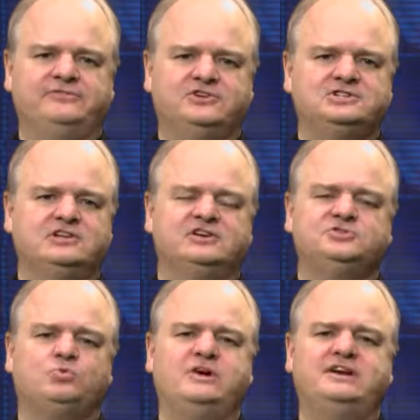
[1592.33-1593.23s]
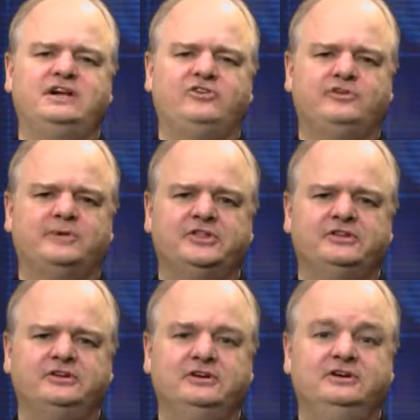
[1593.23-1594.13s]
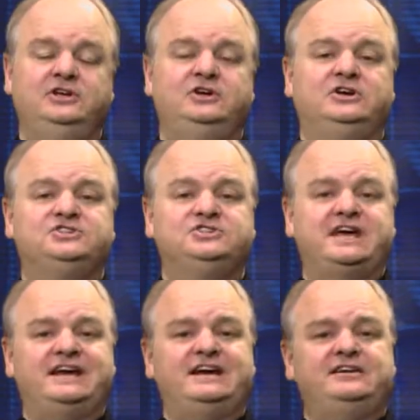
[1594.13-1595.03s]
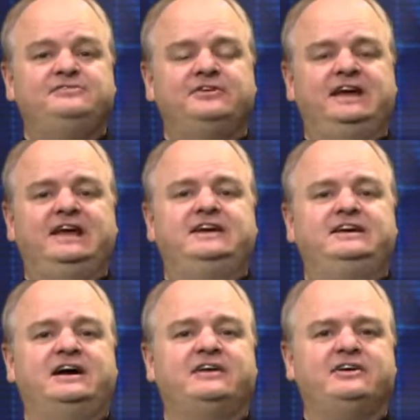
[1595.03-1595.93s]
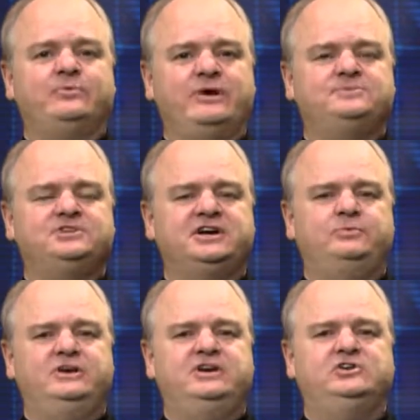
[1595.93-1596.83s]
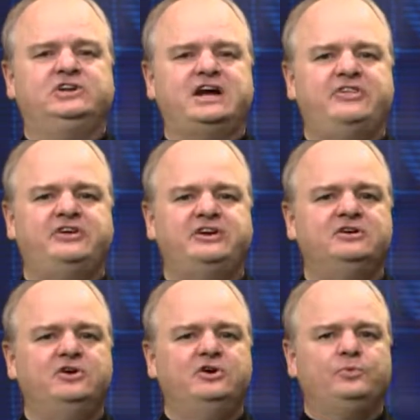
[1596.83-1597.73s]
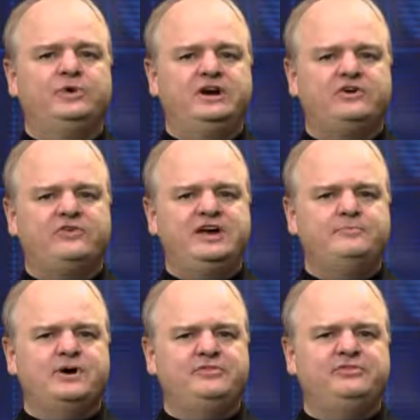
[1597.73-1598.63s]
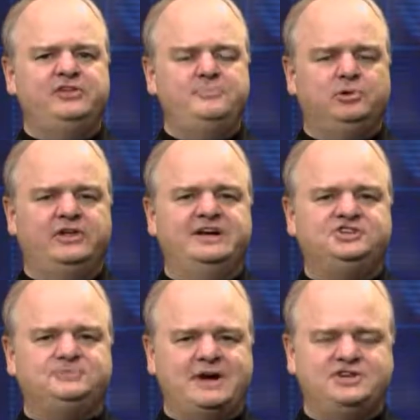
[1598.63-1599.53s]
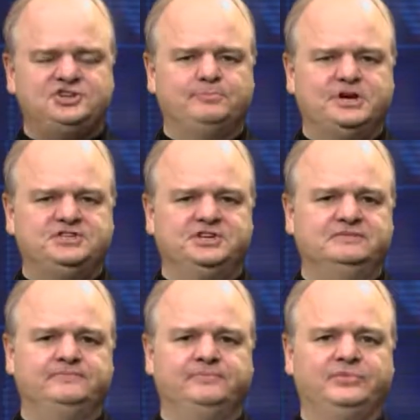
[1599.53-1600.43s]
For as little as $1 a month, you can set it and forget it on our website when you click on the Recurring Monthly Pledge Sponsor button.